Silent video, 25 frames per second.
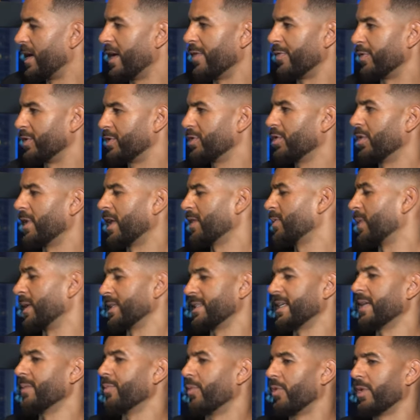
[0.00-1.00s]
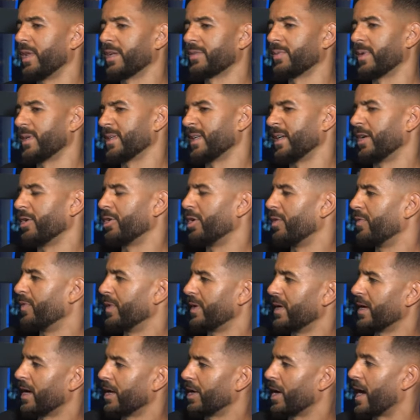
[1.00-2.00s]
Oh, yeah, for sure. That's what I said, bro. That's why I said
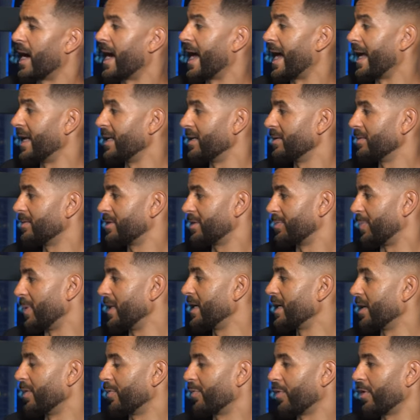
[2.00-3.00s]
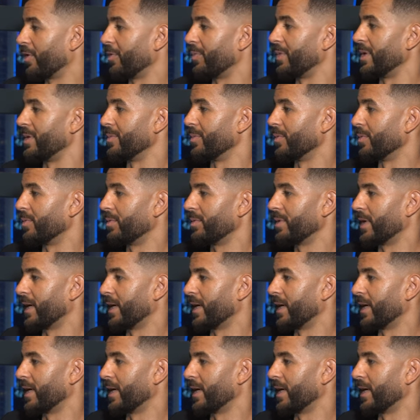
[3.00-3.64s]
I hate speaking in front of people.